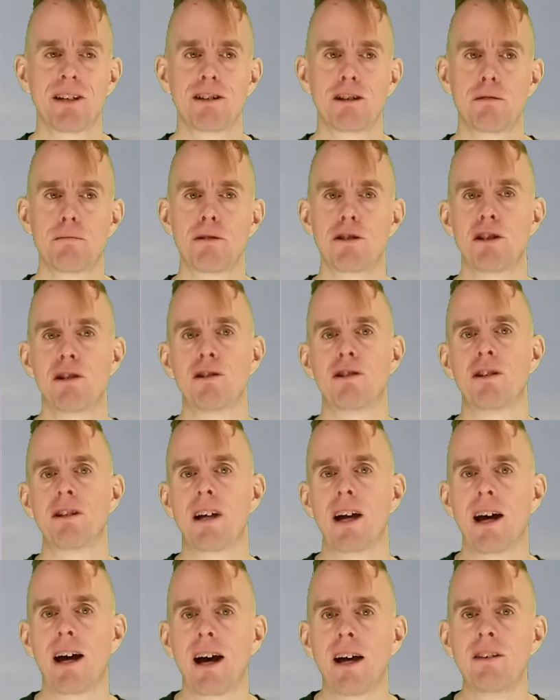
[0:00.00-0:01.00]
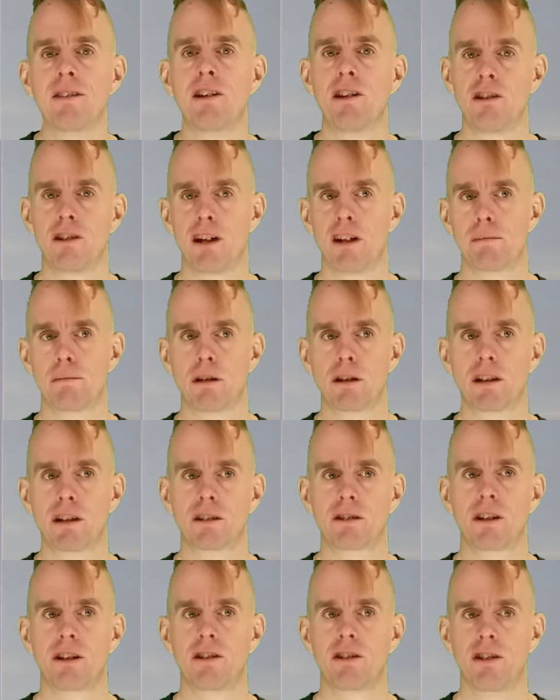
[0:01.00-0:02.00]
to produce an undesired
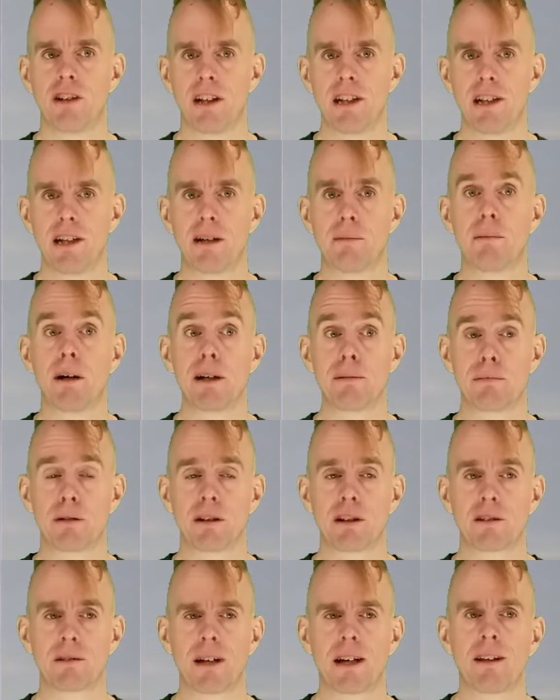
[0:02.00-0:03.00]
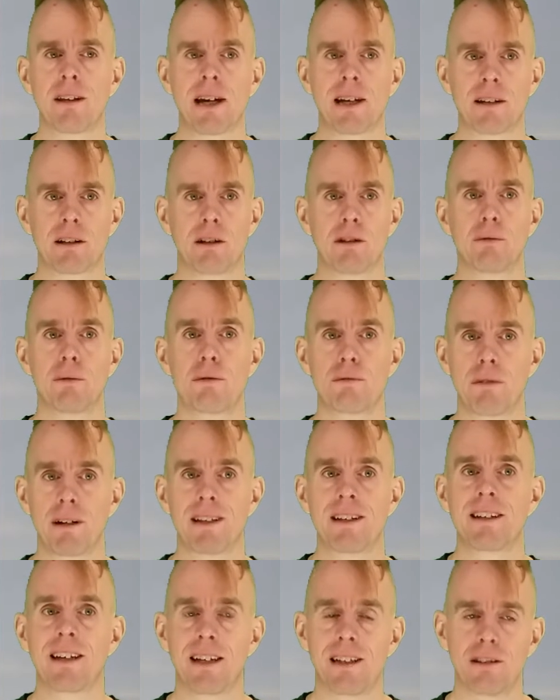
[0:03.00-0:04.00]
product C, a byproduct, and that goes with
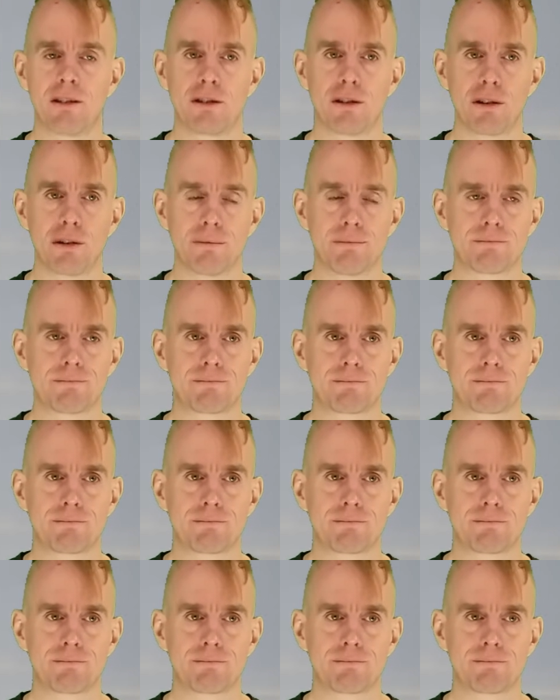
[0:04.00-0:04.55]
rate K2.